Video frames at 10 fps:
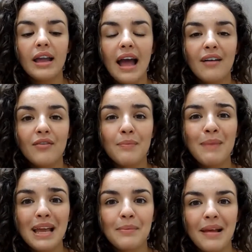I have a
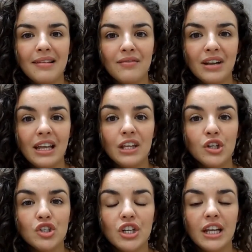big massive
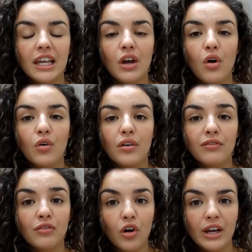clean usually on
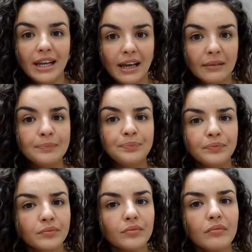a Friday,
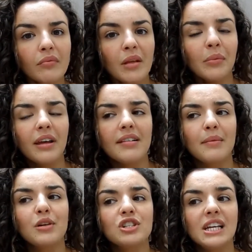
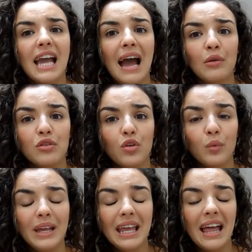because I'm usually out at
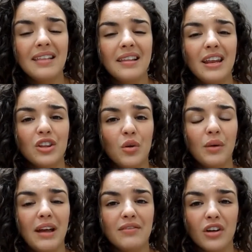the weekends and I don't
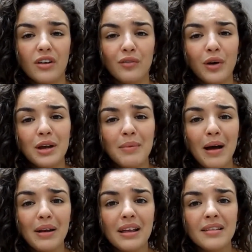want to have to kind of worry
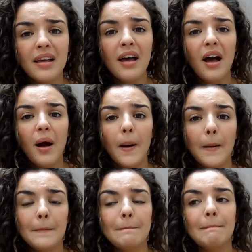about it,
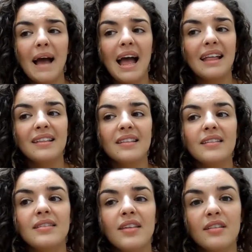
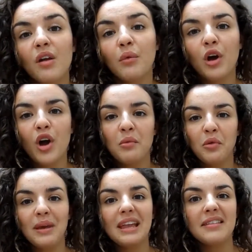and there's no one at home
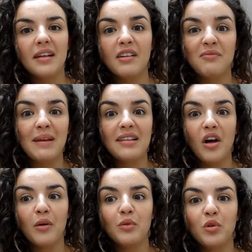on the weekends to kind of mess
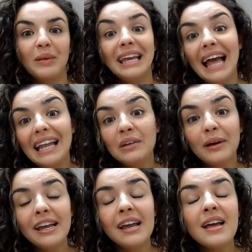it up normally
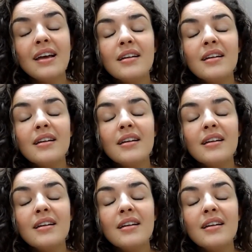anyway.